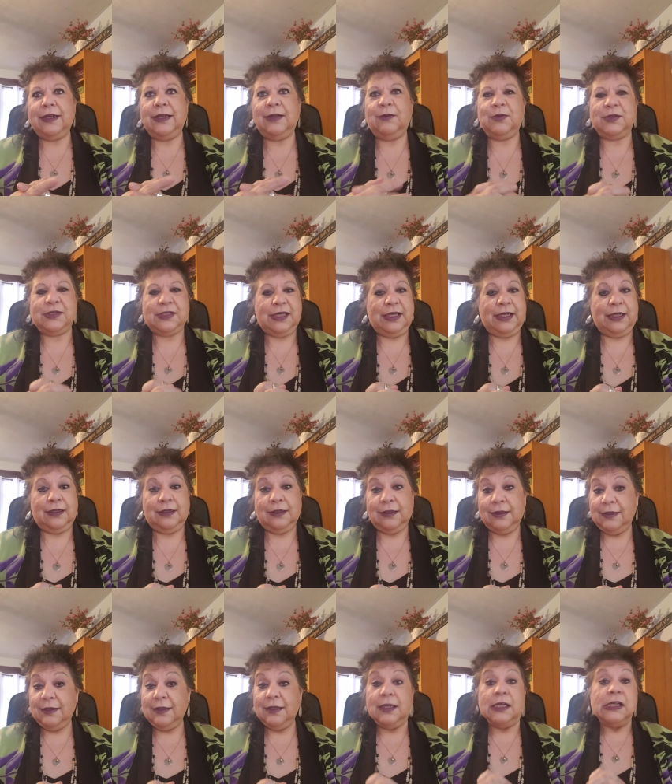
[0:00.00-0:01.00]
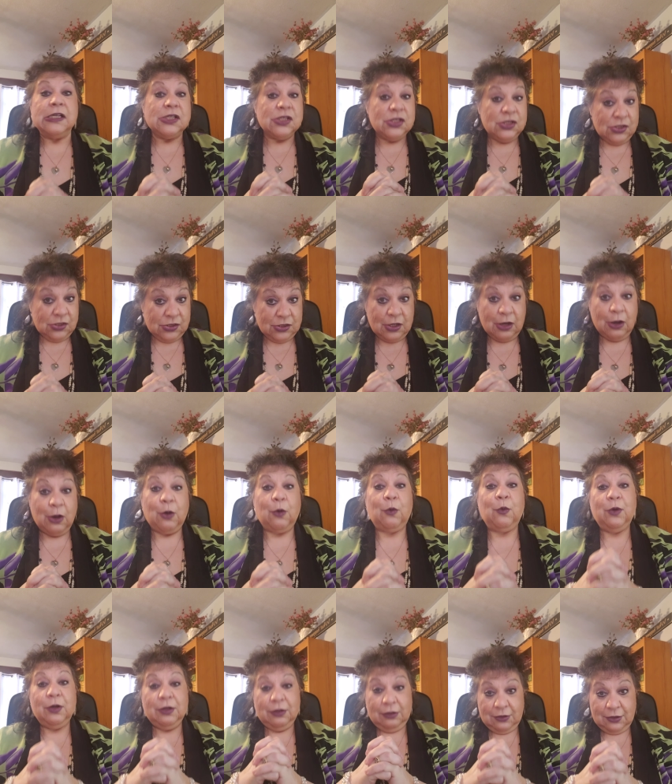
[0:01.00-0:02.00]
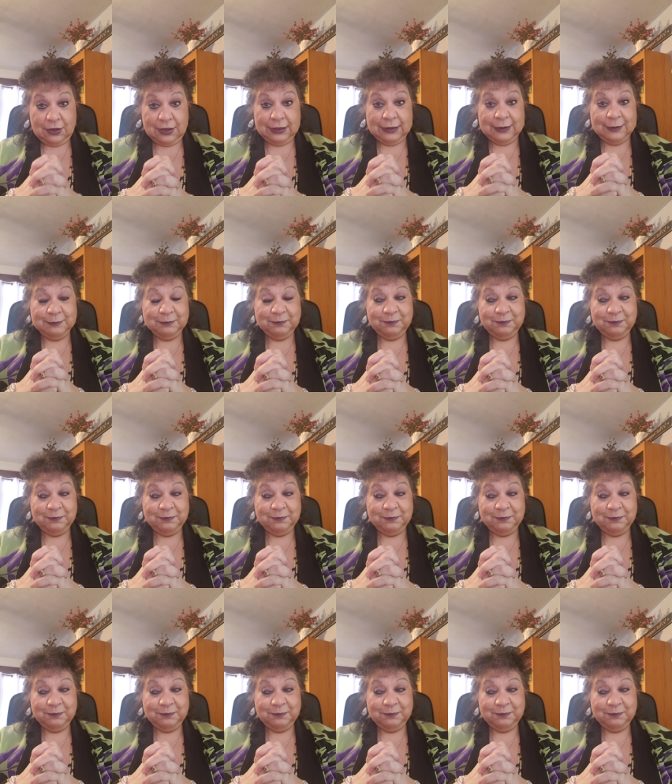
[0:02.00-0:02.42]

And it was like so good.